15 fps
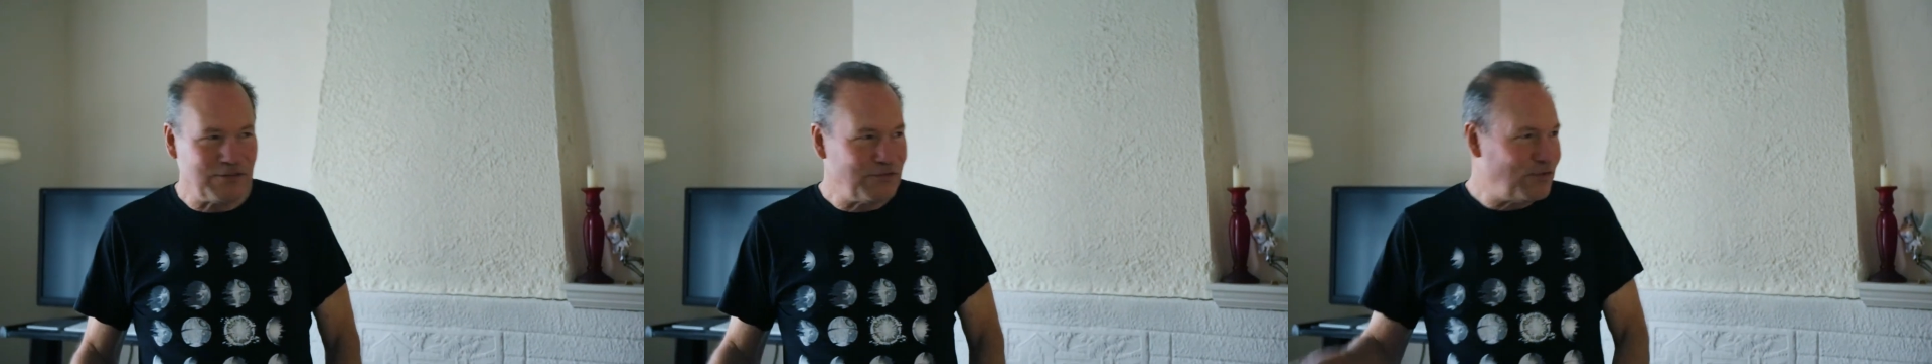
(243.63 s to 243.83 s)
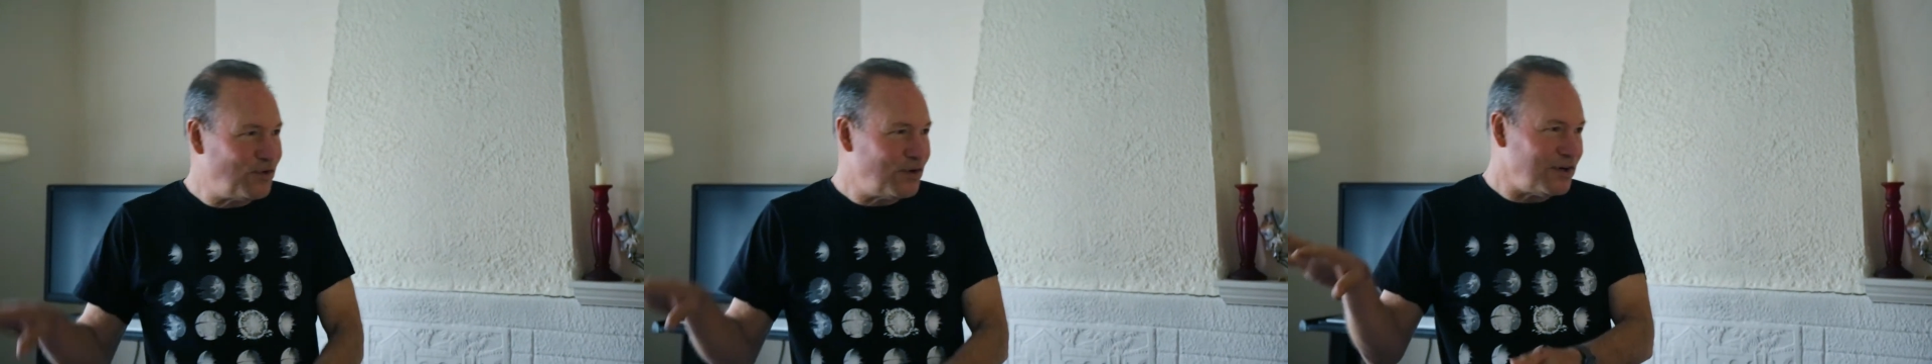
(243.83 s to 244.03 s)

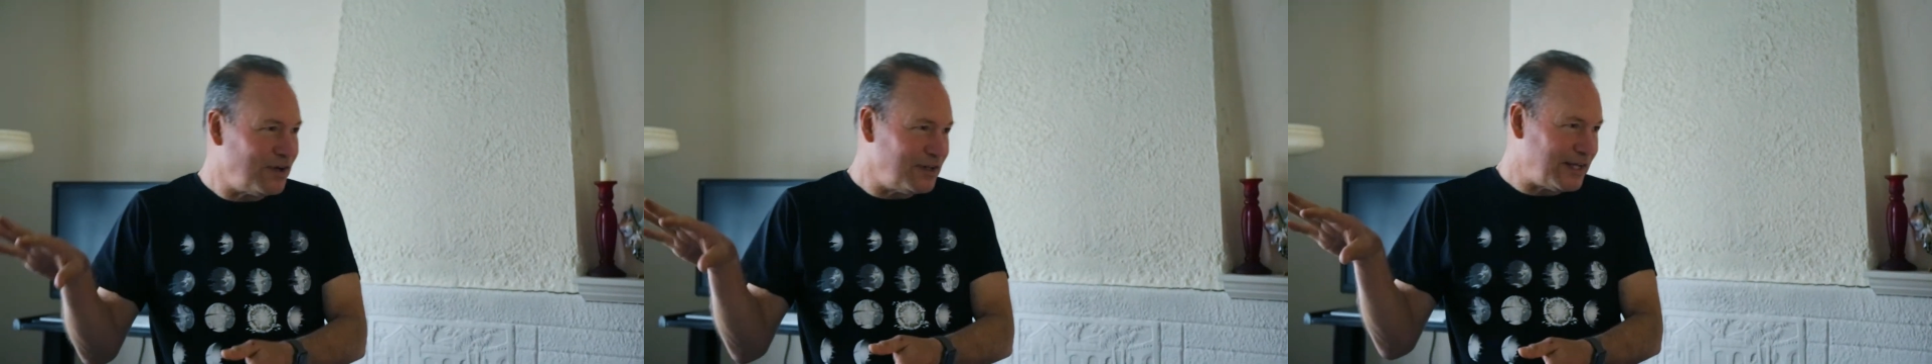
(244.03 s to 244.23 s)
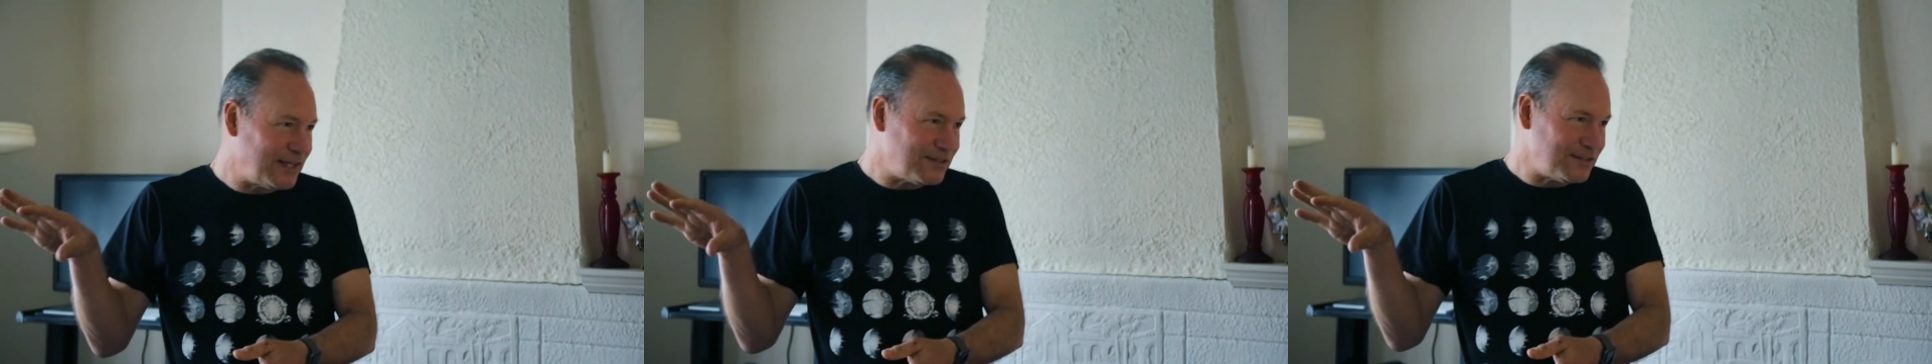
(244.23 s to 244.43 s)
afford
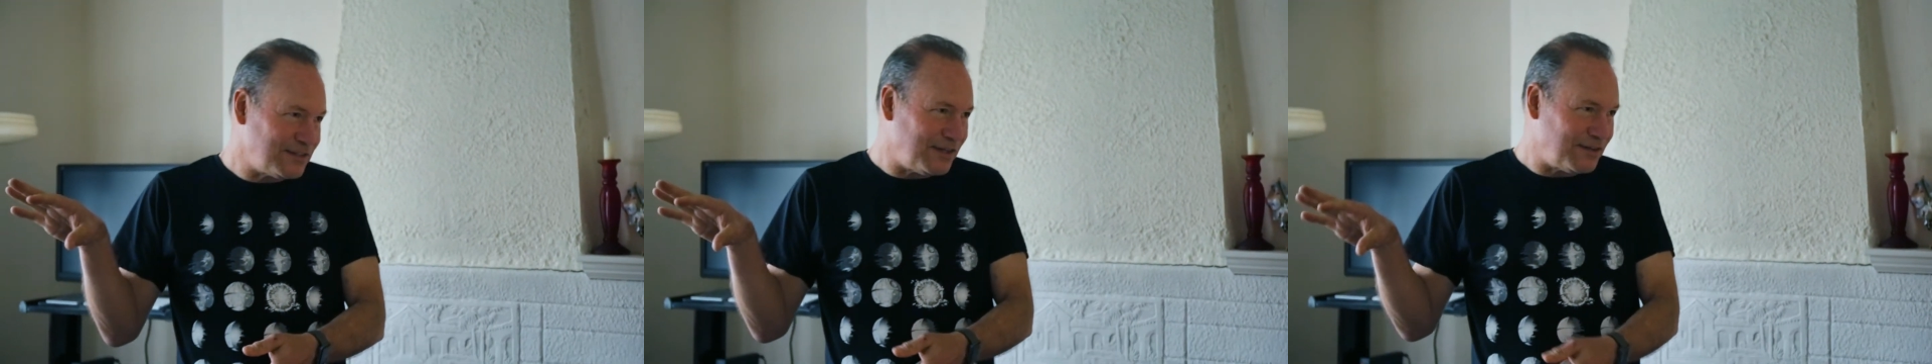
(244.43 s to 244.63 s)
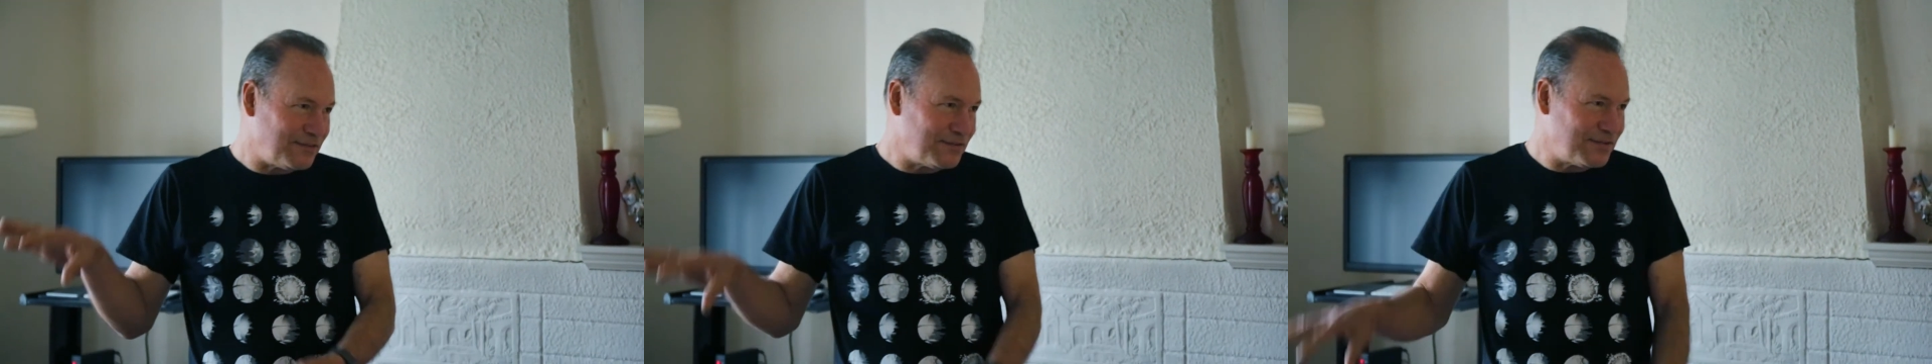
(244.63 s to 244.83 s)
all that
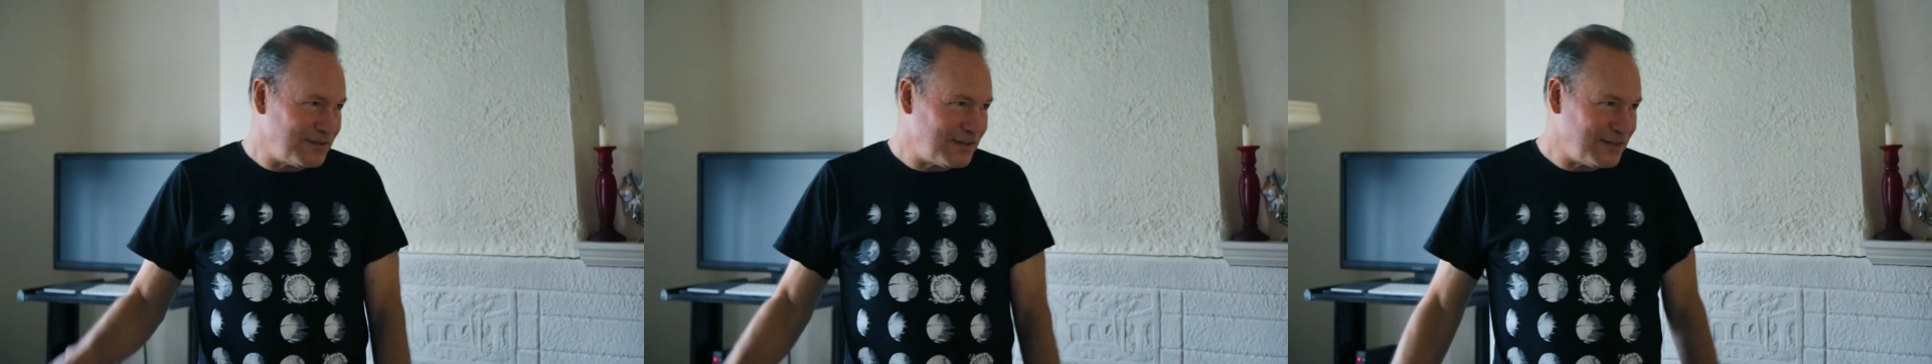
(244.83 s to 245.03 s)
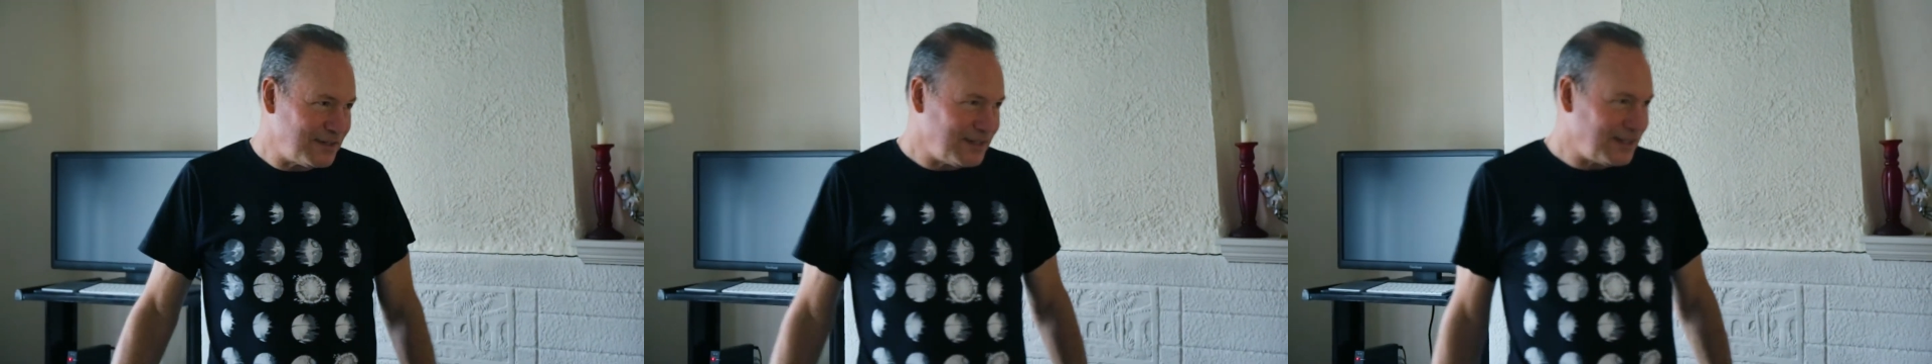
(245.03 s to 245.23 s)
stuff,
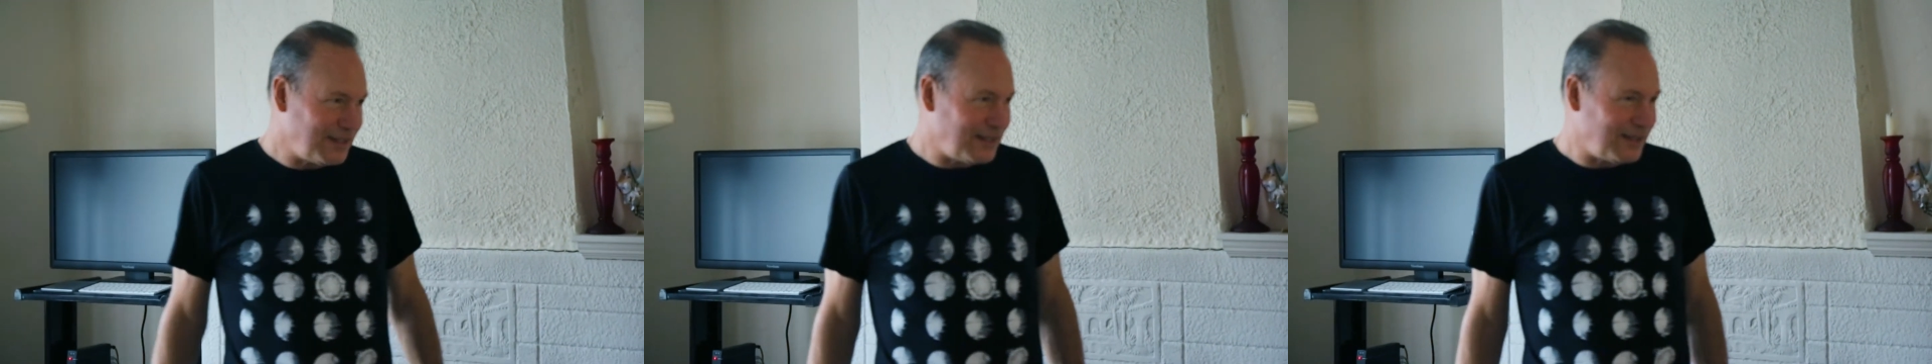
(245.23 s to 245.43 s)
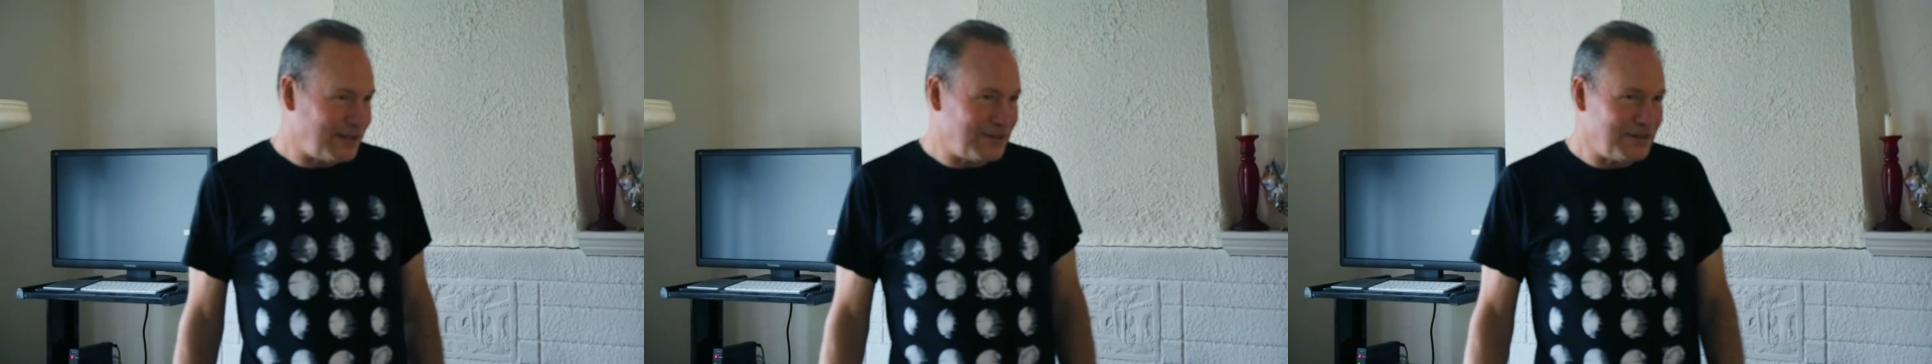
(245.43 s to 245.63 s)

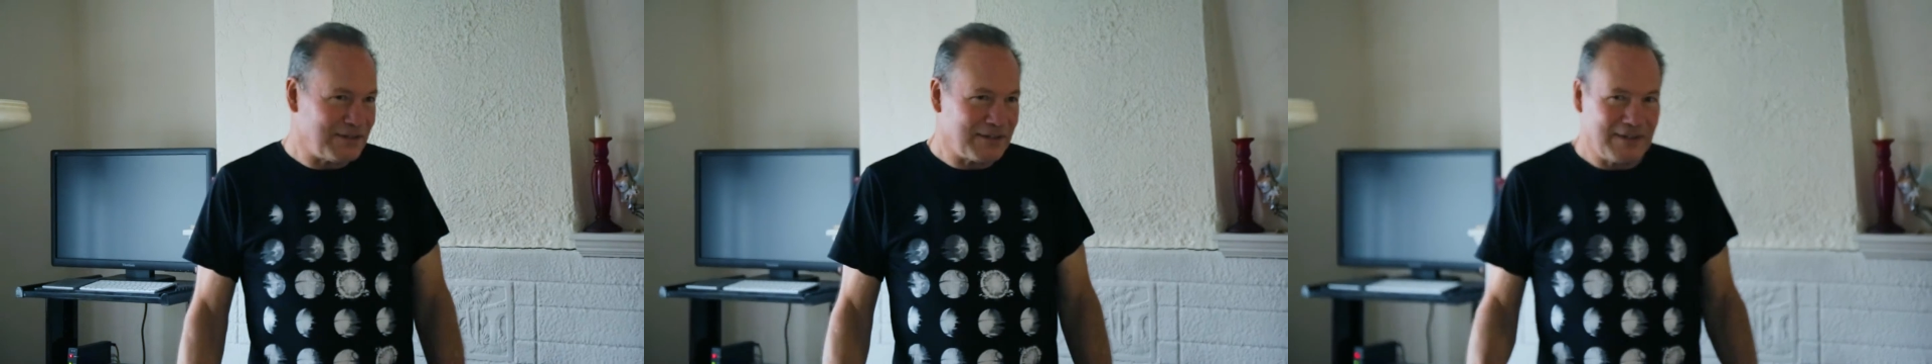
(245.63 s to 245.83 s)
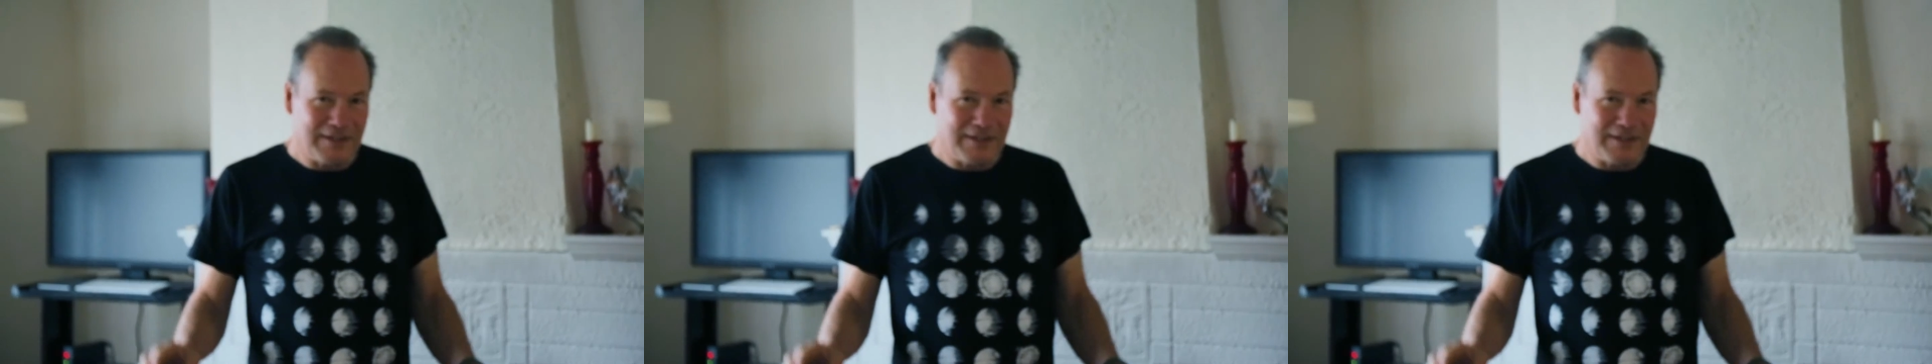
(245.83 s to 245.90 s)
you know.